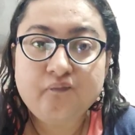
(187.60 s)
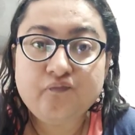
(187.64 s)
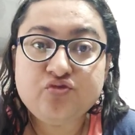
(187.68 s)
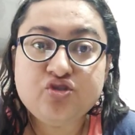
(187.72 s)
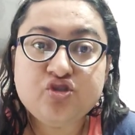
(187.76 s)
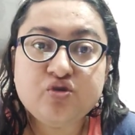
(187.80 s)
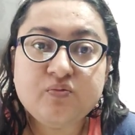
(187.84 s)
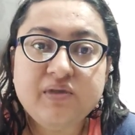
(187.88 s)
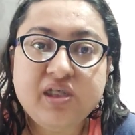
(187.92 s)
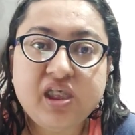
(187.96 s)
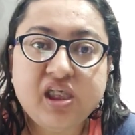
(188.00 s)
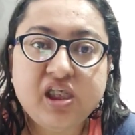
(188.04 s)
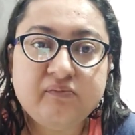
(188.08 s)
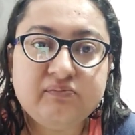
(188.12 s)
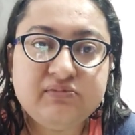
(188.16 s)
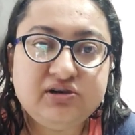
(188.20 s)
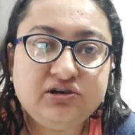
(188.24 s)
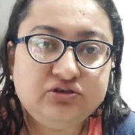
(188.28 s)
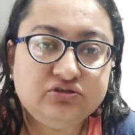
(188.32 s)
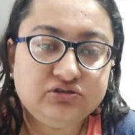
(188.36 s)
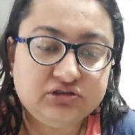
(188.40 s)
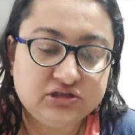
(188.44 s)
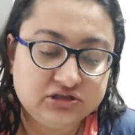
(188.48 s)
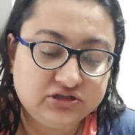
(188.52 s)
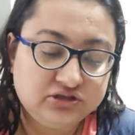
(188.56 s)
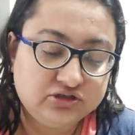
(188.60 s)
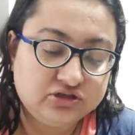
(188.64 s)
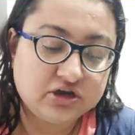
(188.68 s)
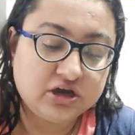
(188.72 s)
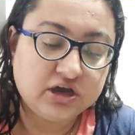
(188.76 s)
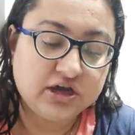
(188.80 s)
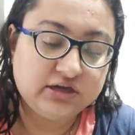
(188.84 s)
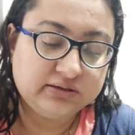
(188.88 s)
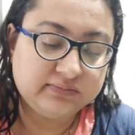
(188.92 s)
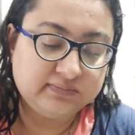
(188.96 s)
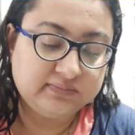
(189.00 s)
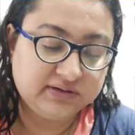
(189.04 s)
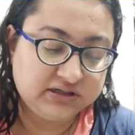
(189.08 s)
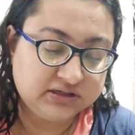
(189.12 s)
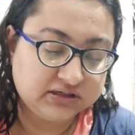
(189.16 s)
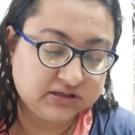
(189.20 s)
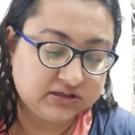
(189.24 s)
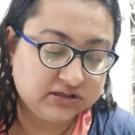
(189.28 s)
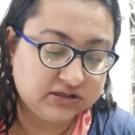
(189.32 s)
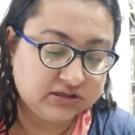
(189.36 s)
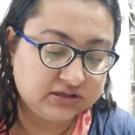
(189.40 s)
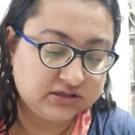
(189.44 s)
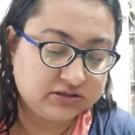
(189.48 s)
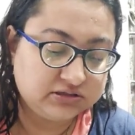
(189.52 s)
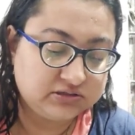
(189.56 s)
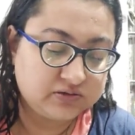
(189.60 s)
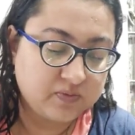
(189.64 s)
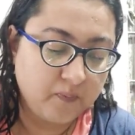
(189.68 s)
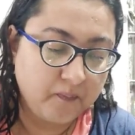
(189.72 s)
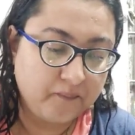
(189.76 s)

to be able to enjoy the bitterness